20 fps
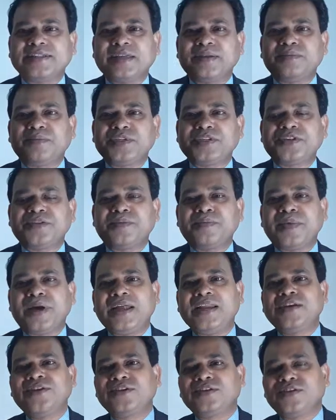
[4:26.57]
And Mr.
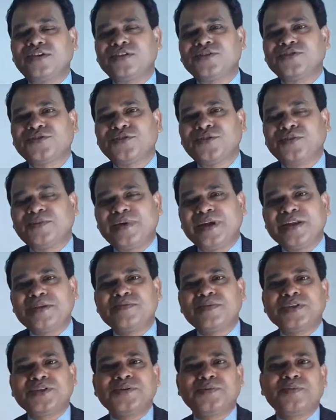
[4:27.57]
Mallya was also
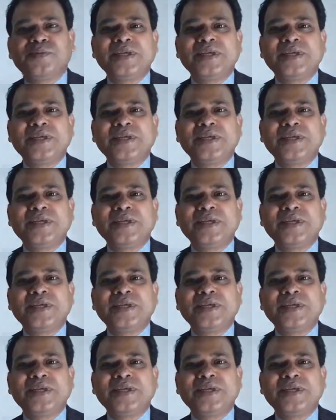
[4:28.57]
very much